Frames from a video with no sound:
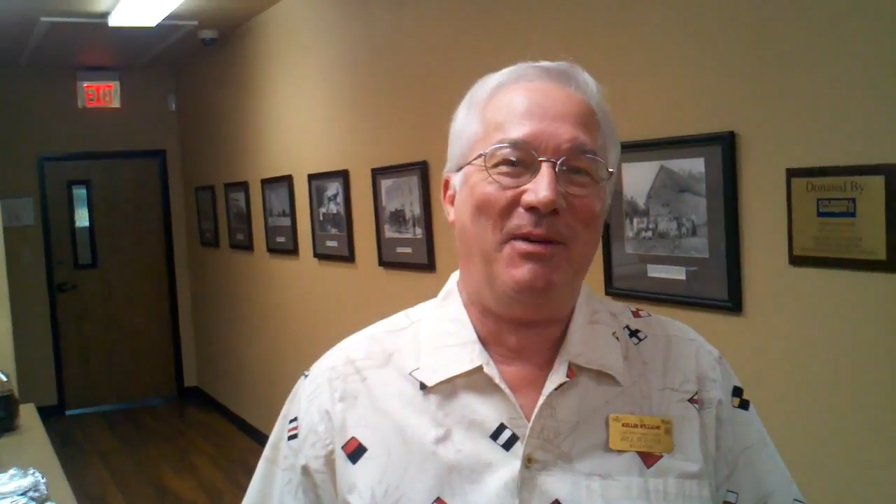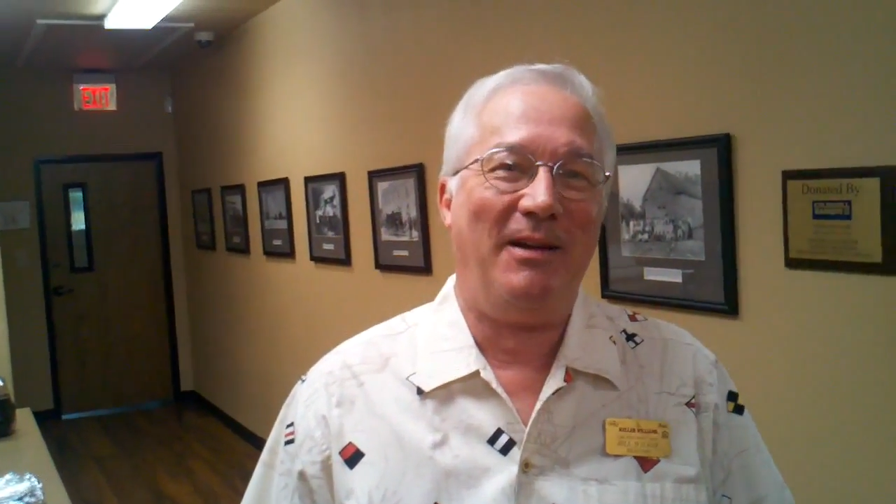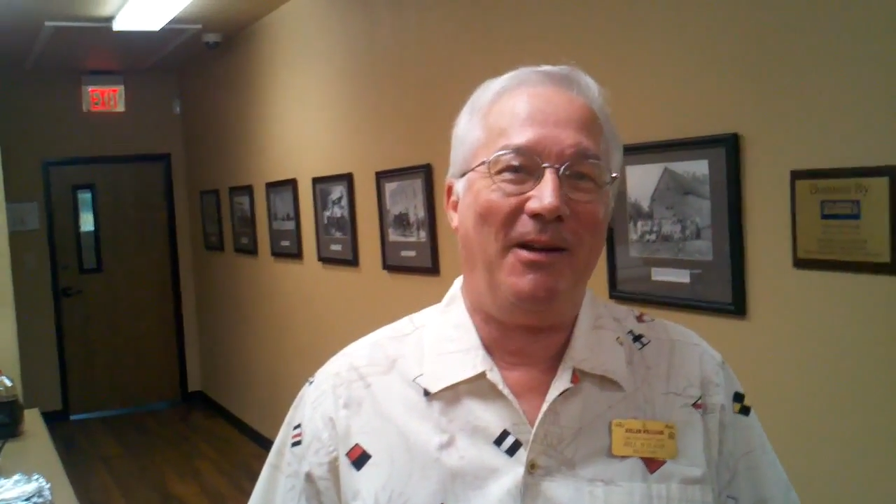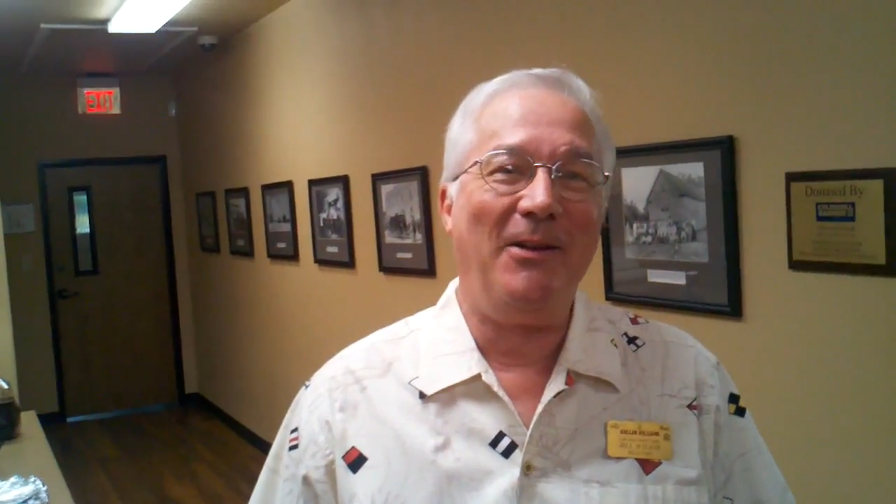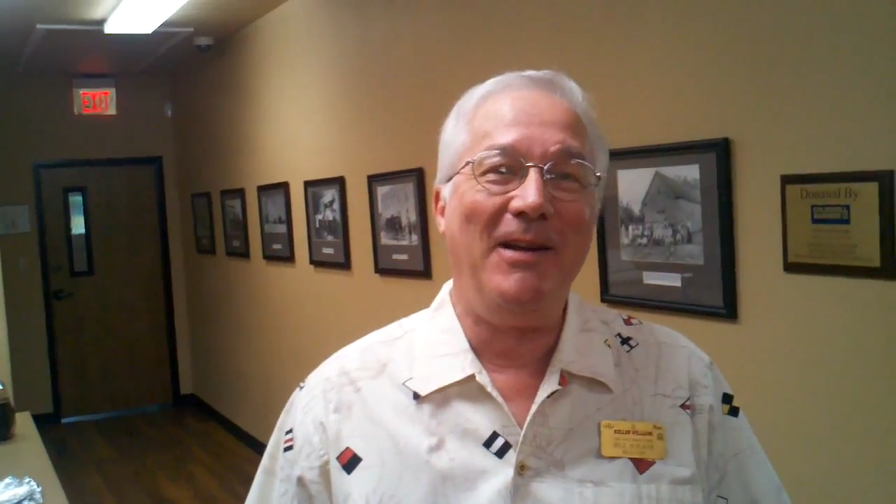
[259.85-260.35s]

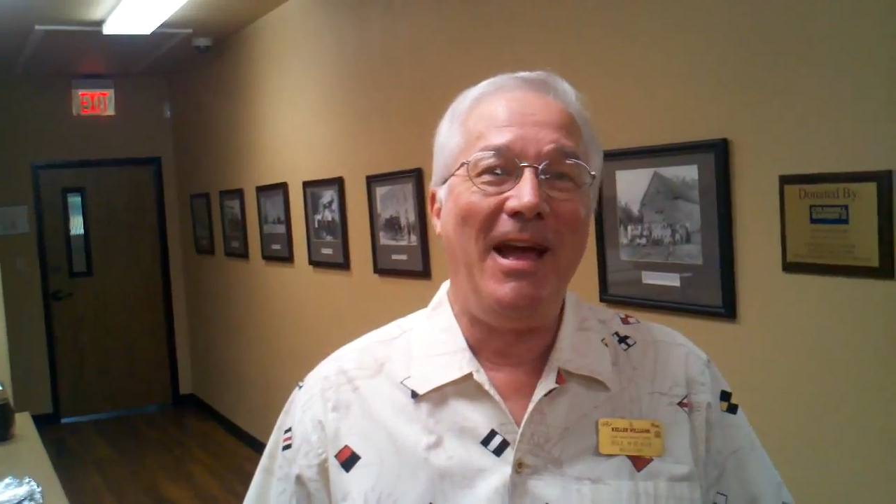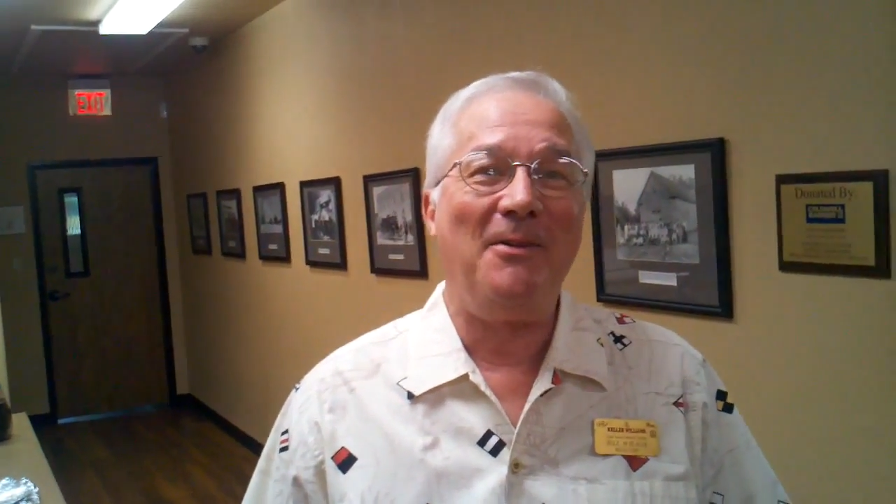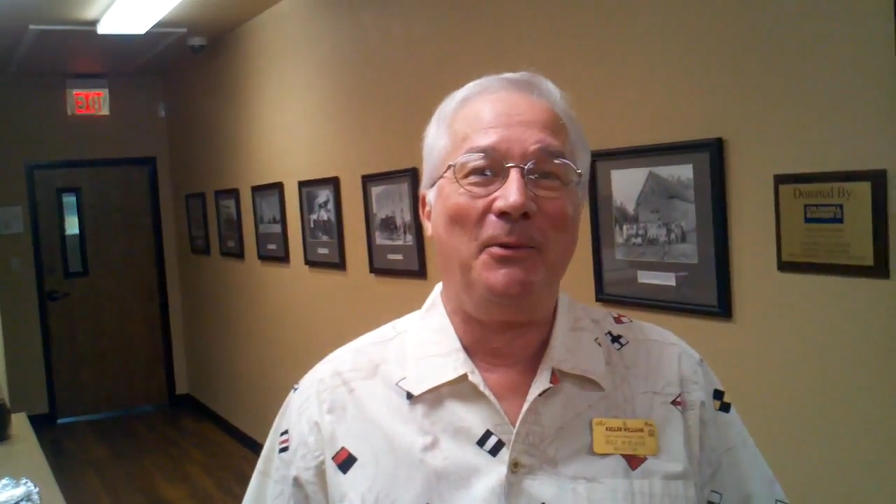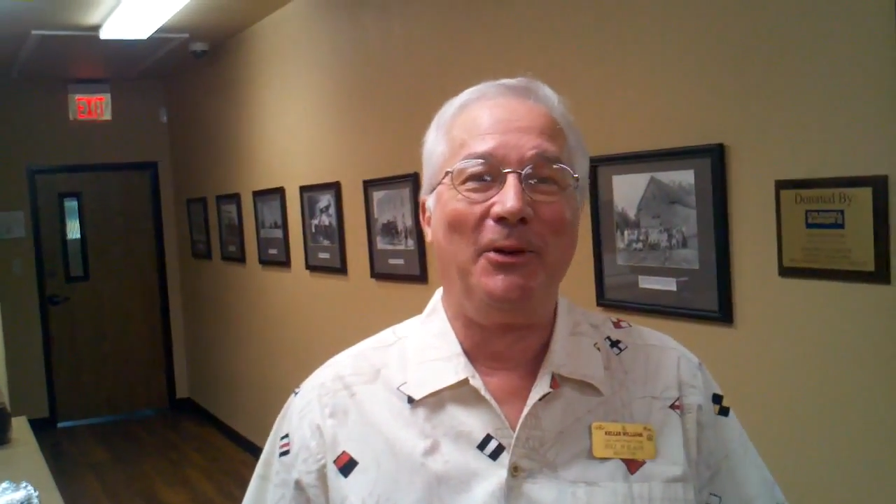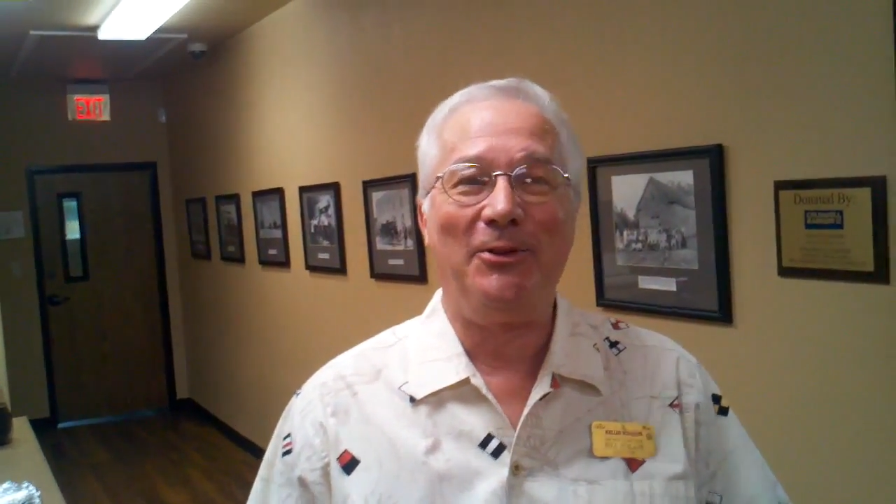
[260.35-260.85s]
But other than
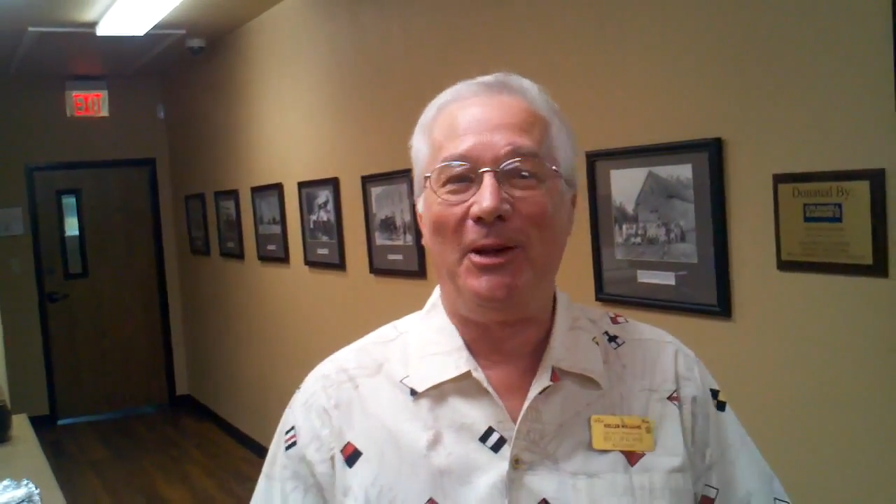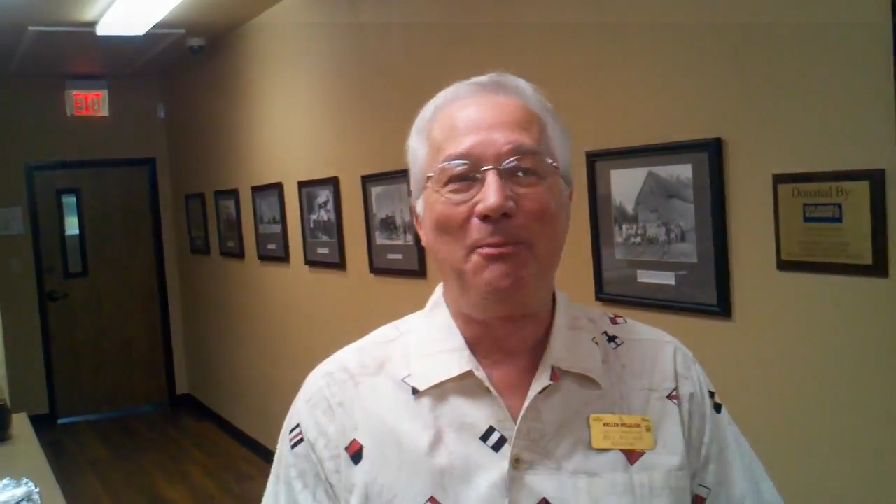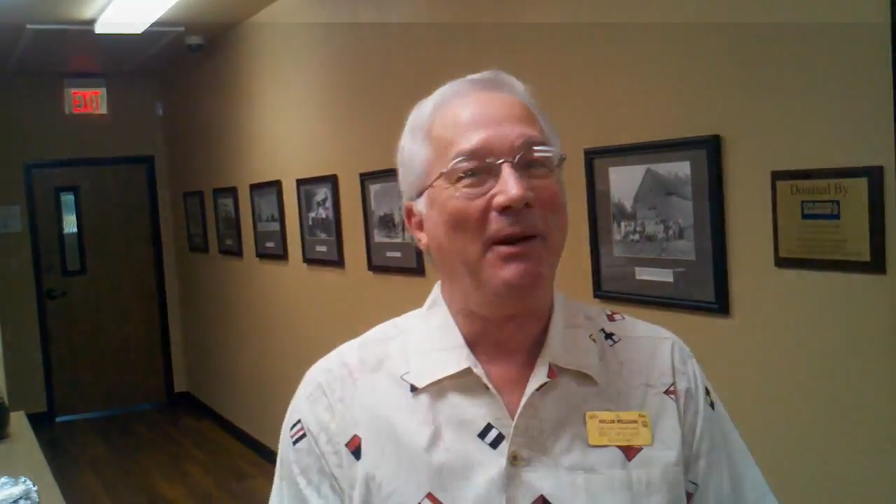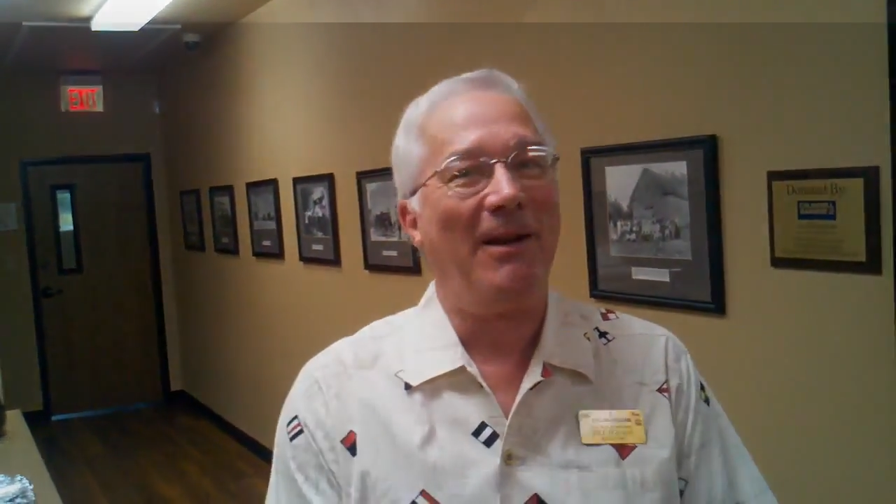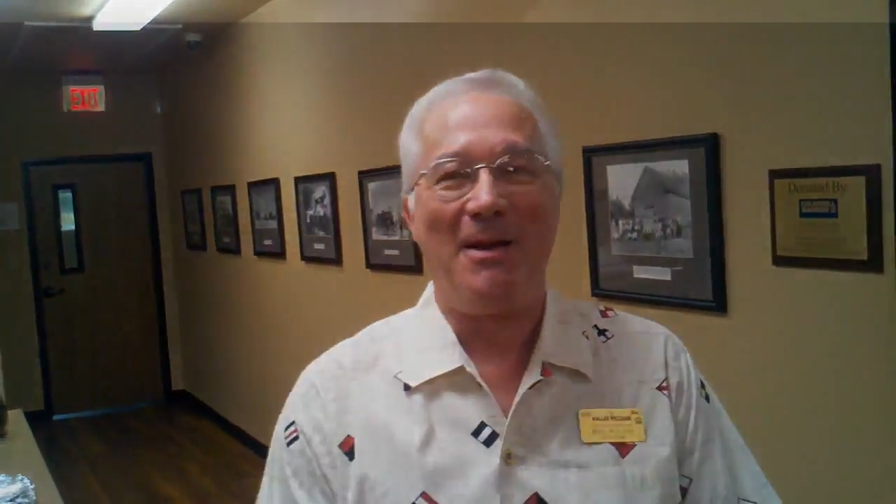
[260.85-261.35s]
that, real
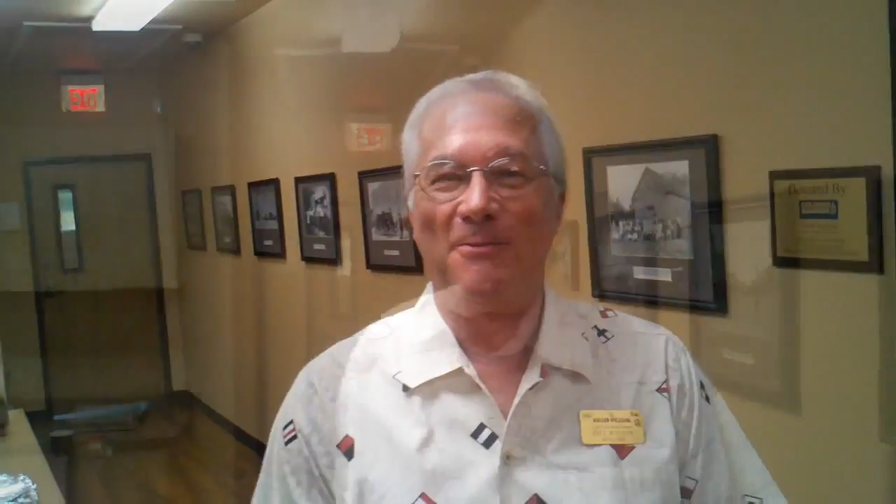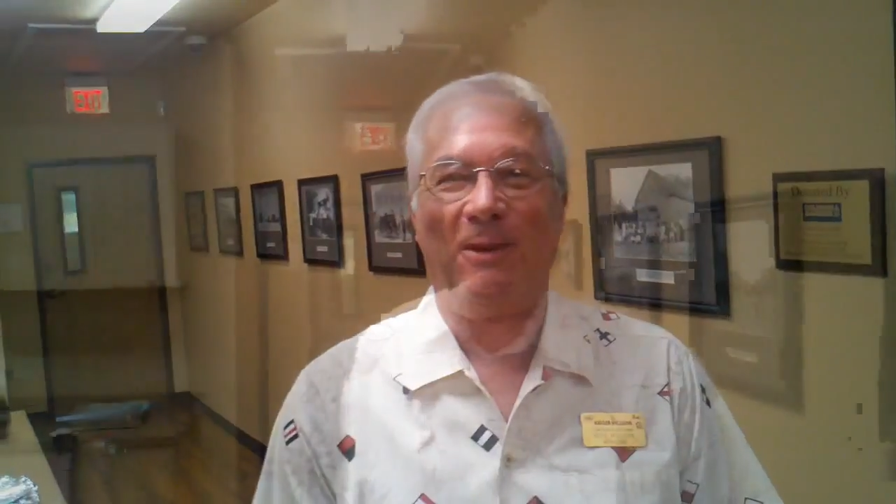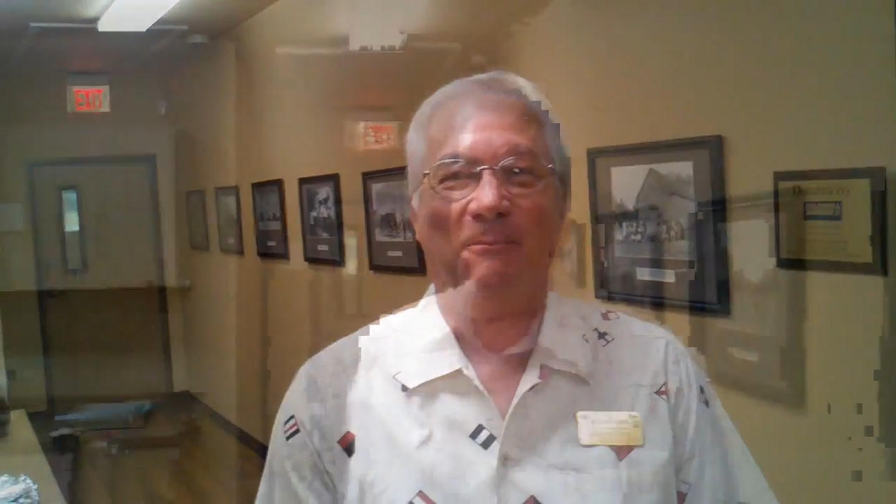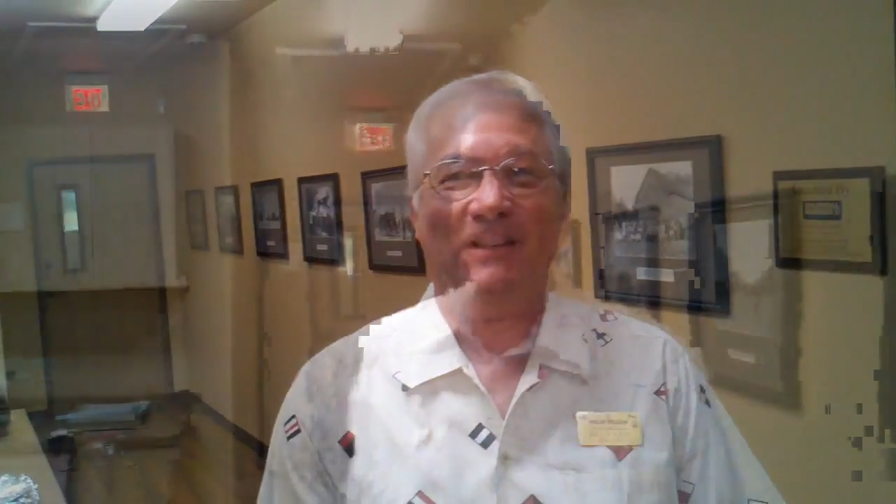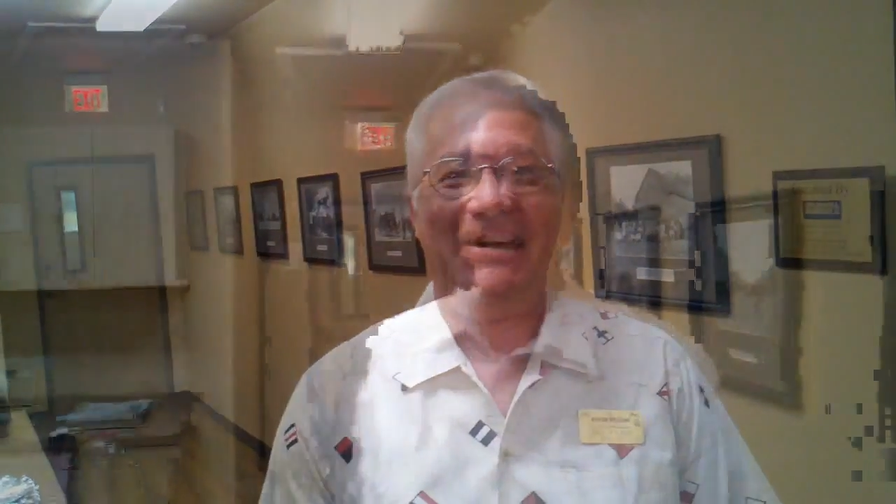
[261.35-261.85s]
estate's been a lot of fun.